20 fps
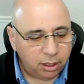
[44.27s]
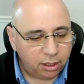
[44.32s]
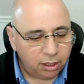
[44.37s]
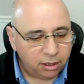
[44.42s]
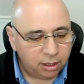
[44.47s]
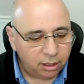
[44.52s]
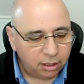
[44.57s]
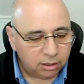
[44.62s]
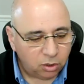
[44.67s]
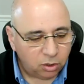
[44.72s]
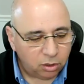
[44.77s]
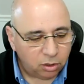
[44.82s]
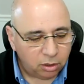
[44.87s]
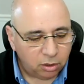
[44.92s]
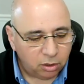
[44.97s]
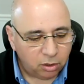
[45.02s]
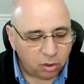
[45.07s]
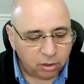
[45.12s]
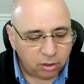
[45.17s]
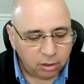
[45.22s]
I think it's on
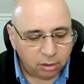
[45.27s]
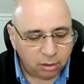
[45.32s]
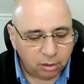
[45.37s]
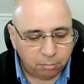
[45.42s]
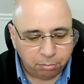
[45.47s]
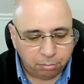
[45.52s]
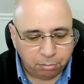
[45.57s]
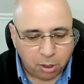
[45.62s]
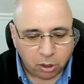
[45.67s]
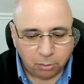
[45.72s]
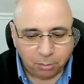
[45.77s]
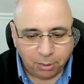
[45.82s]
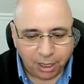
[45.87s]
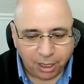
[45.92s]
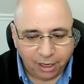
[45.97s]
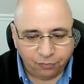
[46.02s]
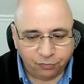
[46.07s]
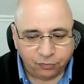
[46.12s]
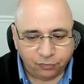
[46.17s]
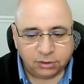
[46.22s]
the bottom
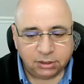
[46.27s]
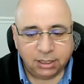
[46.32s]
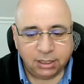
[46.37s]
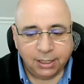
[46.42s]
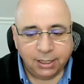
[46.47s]
left.